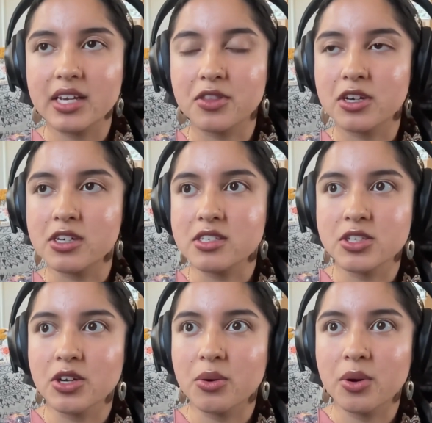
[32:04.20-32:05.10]
if there is,
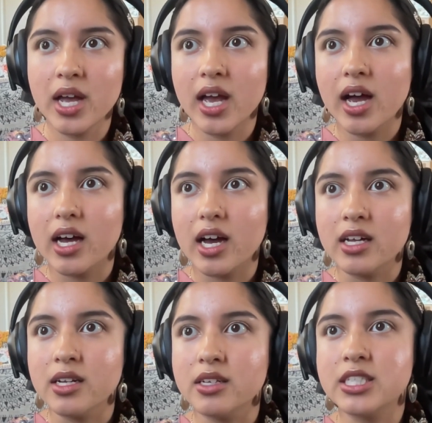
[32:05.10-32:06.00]
you know,
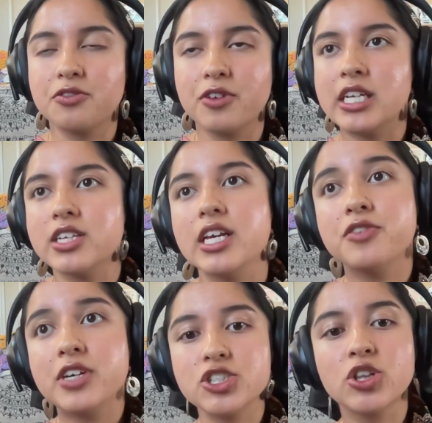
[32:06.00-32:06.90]
if
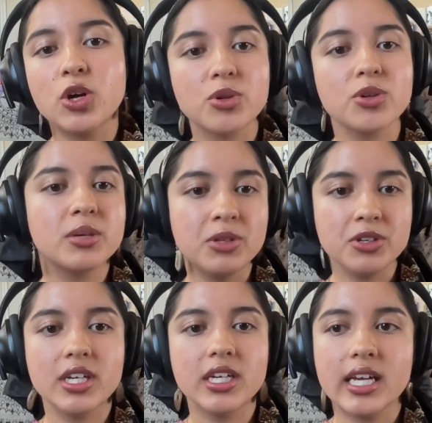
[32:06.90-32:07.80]
each local
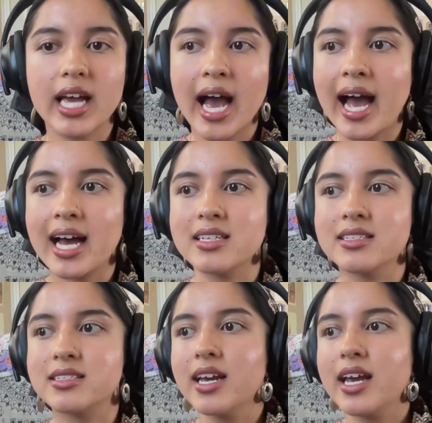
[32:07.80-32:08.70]
community
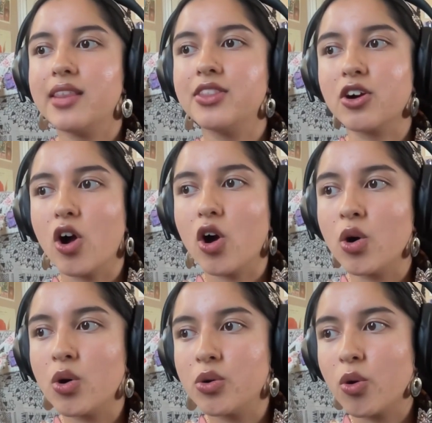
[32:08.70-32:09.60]
has their
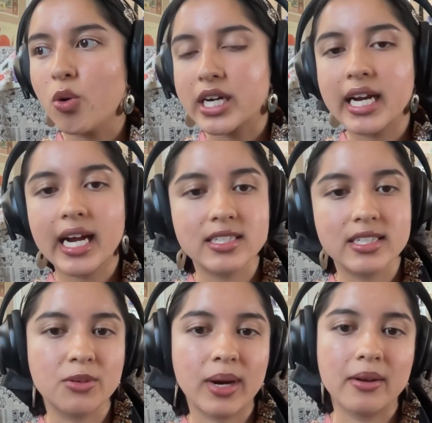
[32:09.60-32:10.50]
own
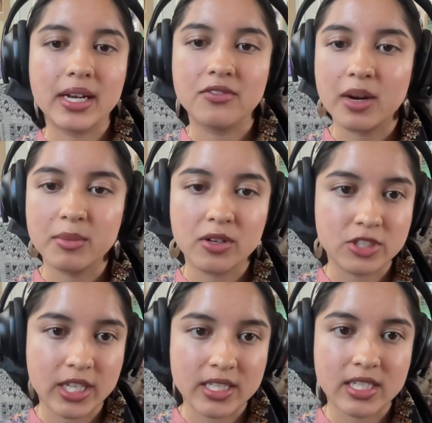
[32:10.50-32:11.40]
organizing around environmental
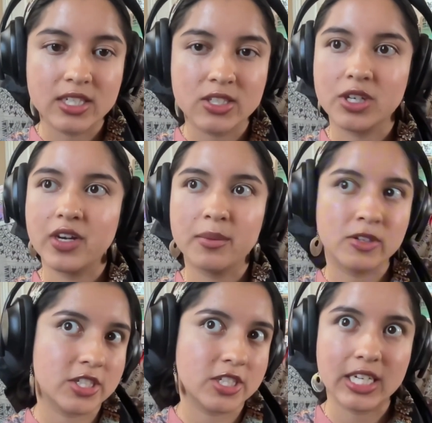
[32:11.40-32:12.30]
justice or environmental
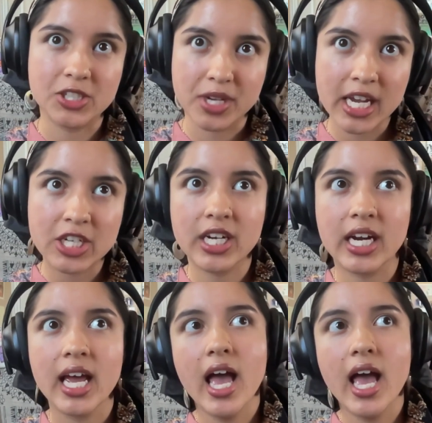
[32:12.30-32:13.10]
justice education,